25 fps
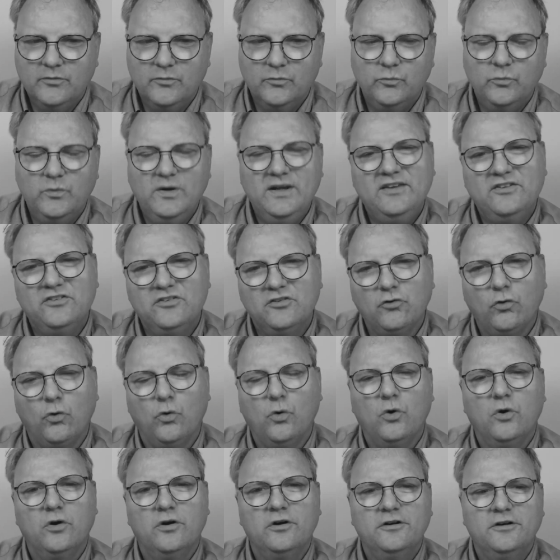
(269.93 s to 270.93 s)
we
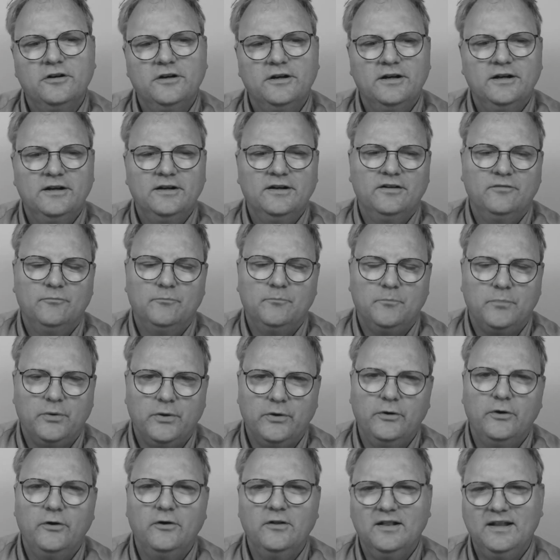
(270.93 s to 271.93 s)
saw
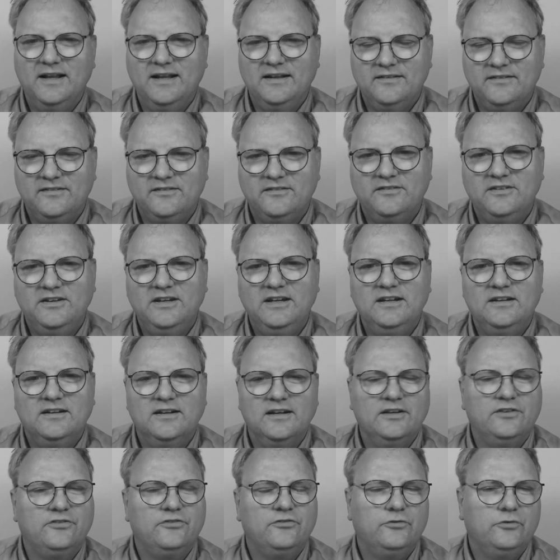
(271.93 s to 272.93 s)
Pearl and Seed
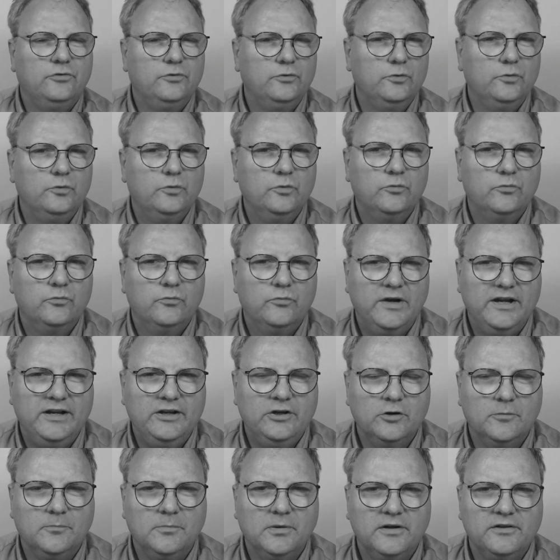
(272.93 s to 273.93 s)
as 2
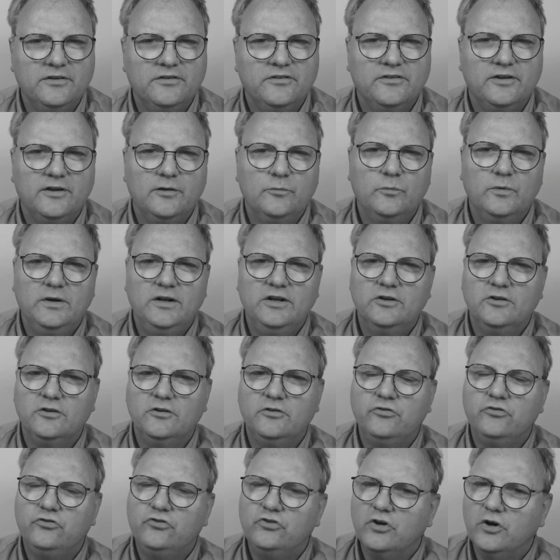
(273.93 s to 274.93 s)
radio buttons, and when
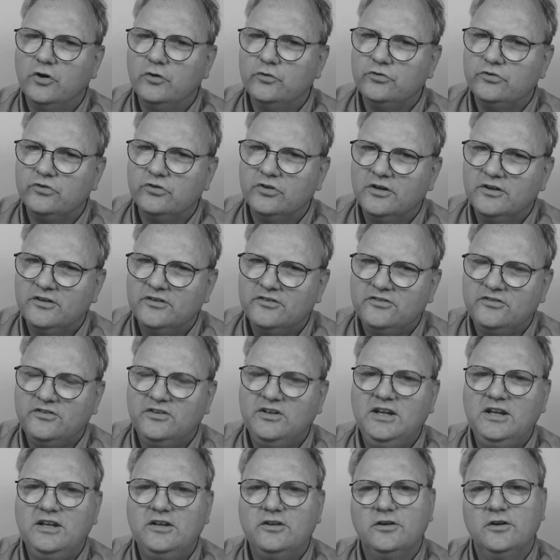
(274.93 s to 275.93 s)
you chose
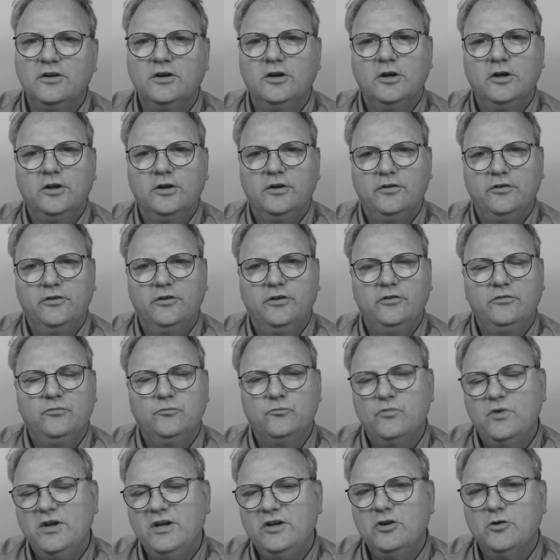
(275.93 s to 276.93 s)
Seed, the
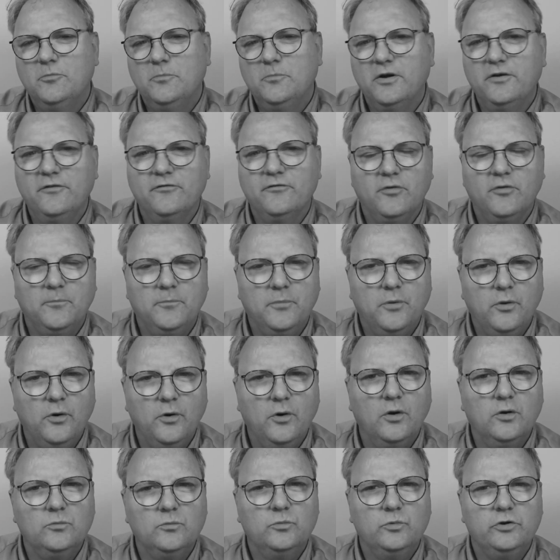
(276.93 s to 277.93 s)
radio button for
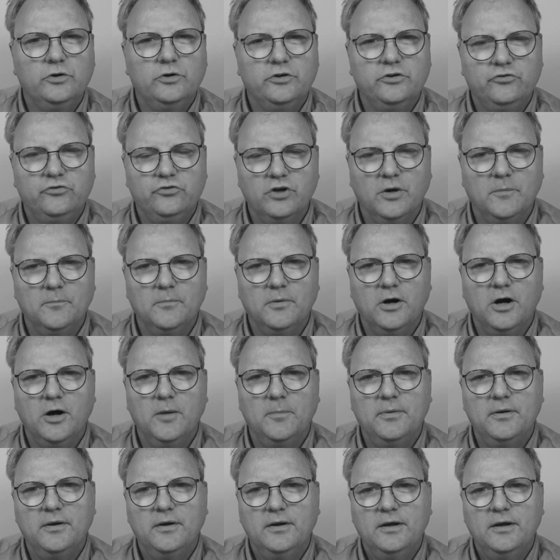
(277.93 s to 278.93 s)
Pearl would jump up.